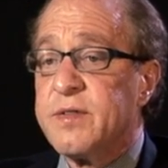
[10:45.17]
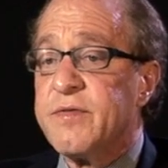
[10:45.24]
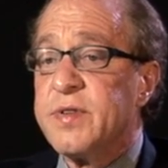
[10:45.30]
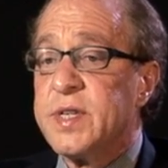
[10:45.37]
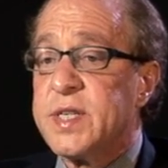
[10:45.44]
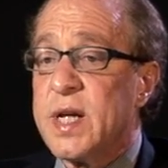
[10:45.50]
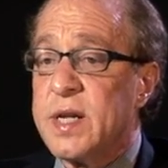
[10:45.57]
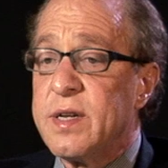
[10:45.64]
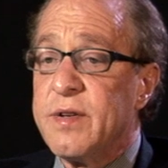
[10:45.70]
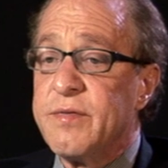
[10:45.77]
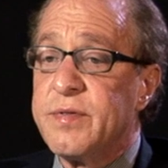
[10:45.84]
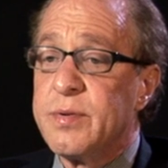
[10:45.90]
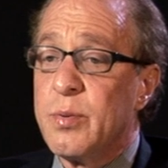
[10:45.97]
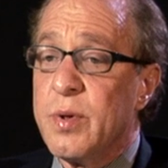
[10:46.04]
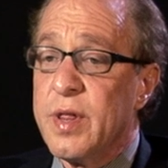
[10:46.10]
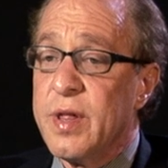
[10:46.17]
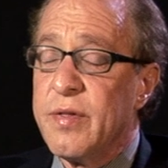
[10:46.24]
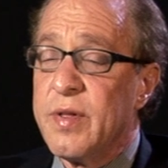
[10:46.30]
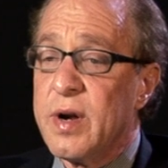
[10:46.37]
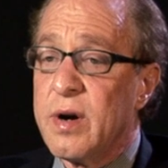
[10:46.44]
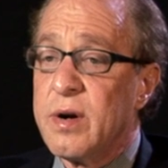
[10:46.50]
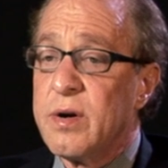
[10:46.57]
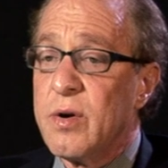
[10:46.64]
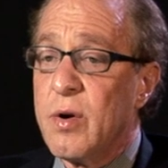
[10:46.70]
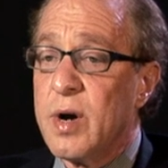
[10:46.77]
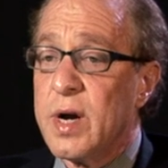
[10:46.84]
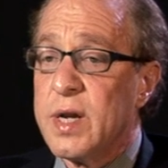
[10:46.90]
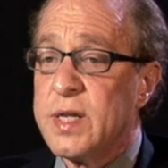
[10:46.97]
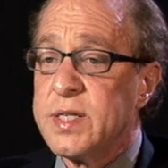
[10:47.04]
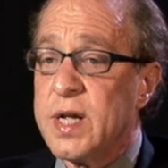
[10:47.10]
of incentives within their
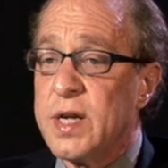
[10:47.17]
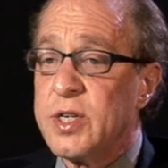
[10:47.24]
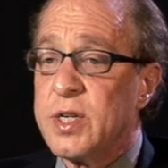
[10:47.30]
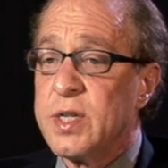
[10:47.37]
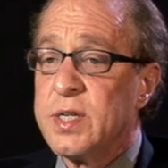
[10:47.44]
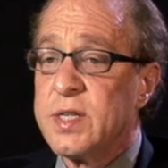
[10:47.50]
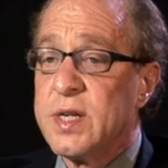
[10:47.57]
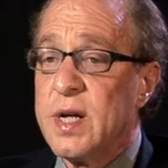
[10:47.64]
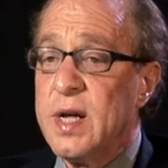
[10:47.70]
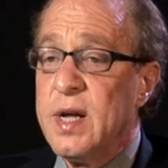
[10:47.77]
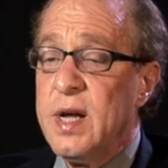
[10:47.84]
organizations.